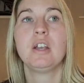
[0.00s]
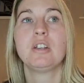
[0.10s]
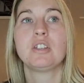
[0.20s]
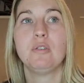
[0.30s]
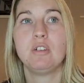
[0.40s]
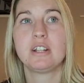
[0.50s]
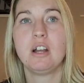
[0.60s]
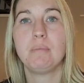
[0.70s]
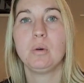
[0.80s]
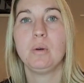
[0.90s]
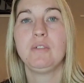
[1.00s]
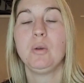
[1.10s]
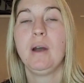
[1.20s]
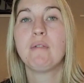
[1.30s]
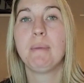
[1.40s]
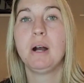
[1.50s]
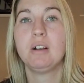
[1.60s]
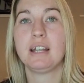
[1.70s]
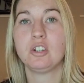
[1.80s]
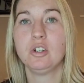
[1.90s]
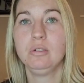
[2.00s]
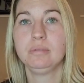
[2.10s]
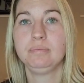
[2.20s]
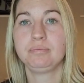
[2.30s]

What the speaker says: So for example, if you have a barking dog